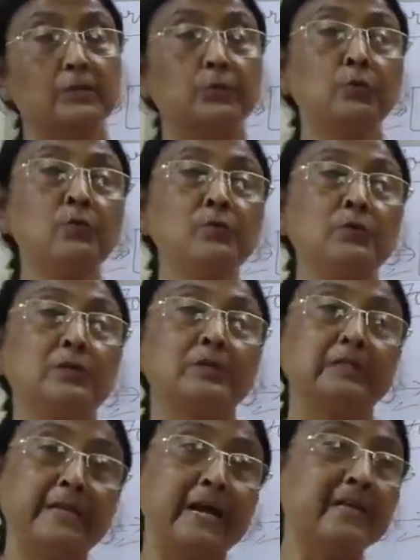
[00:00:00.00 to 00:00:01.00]
to
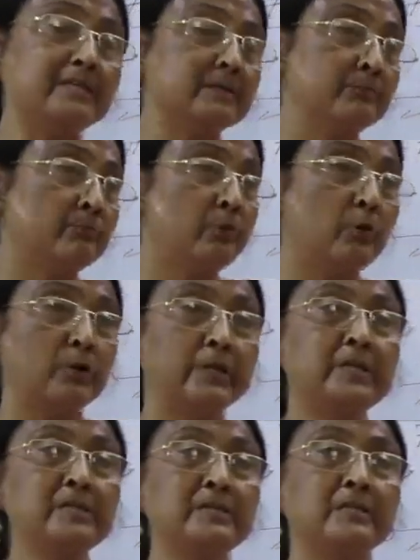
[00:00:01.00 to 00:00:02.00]
that
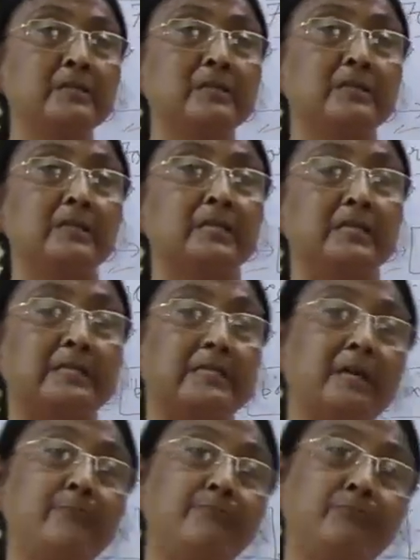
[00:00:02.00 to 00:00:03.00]
body,
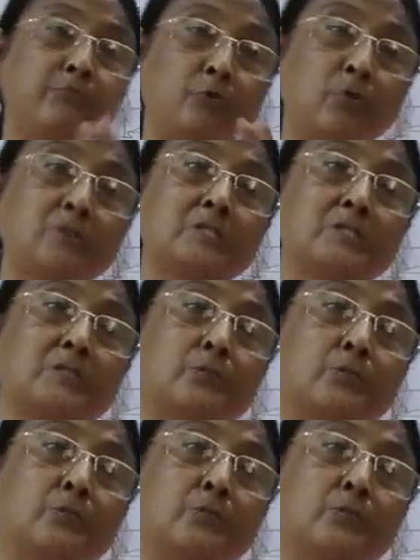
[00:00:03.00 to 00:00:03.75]
the force